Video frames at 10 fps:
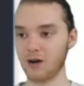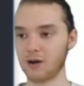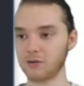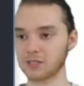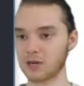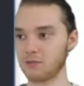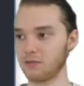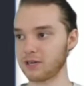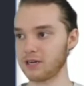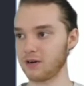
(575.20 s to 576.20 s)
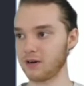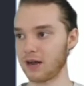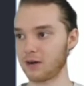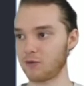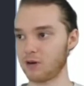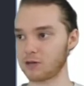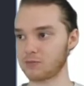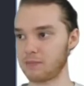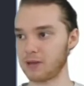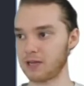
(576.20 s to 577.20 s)
So now if I was to come over here and
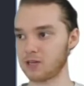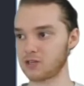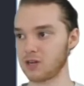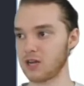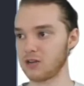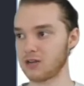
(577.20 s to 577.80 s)
refresh my page,